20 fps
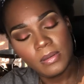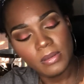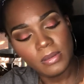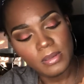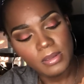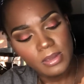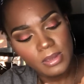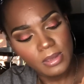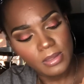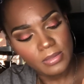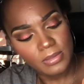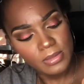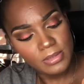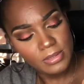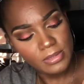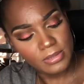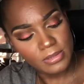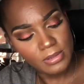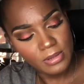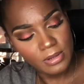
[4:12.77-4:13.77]
Yeah,
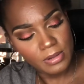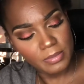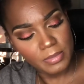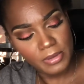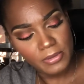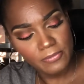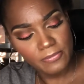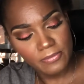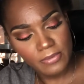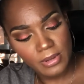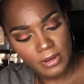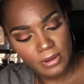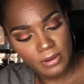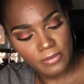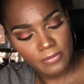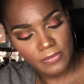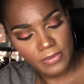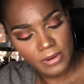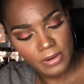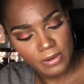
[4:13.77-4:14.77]
this is gonna be
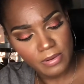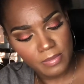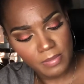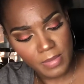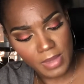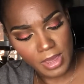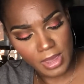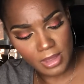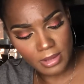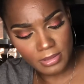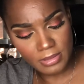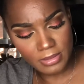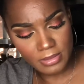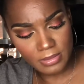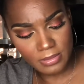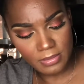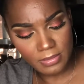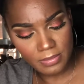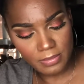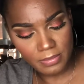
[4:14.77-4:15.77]
very, very matte,
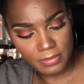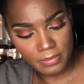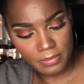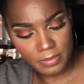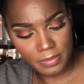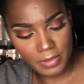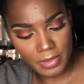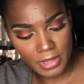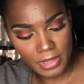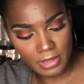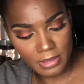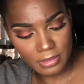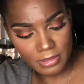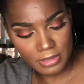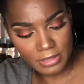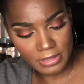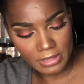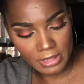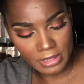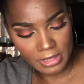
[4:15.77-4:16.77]
but it
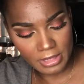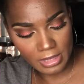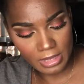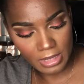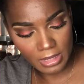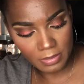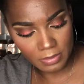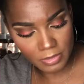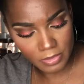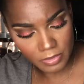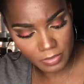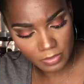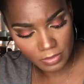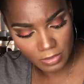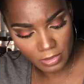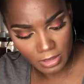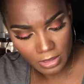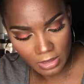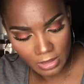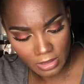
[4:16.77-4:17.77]
looks like it helps
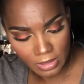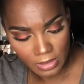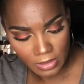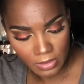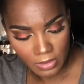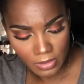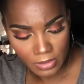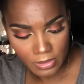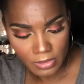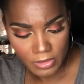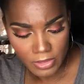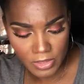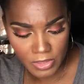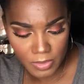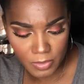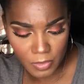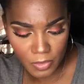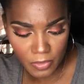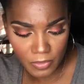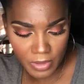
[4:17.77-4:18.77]

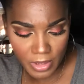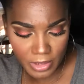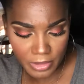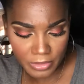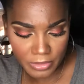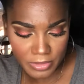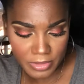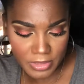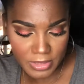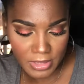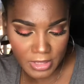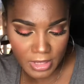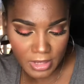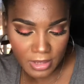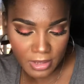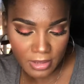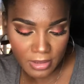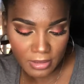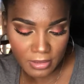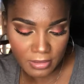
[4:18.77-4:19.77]
smooth out your
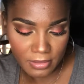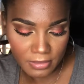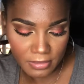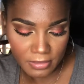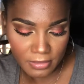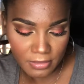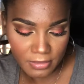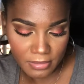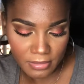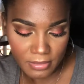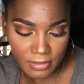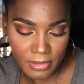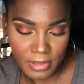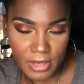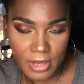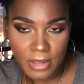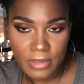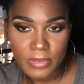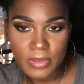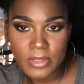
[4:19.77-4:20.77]
skin.
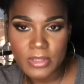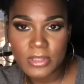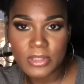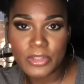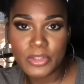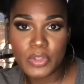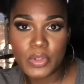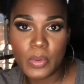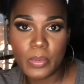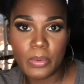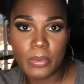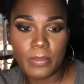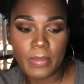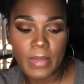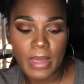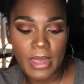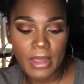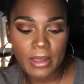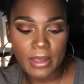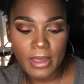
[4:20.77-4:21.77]
Yeah, this is super
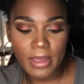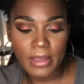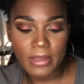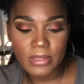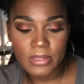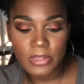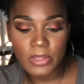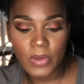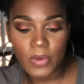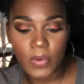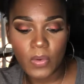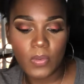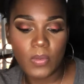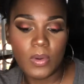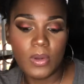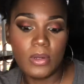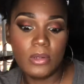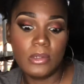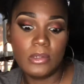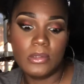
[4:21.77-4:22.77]
matte, guys, so
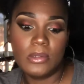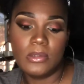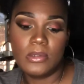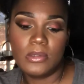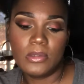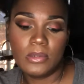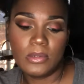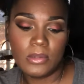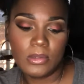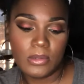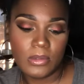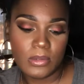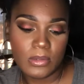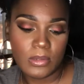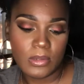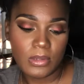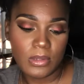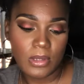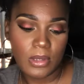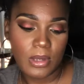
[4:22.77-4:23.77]

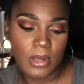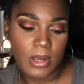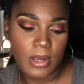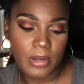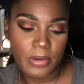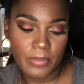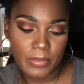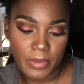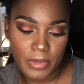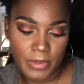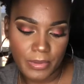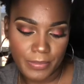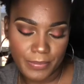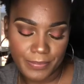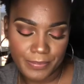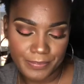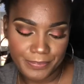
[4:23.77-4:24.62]
I don't know.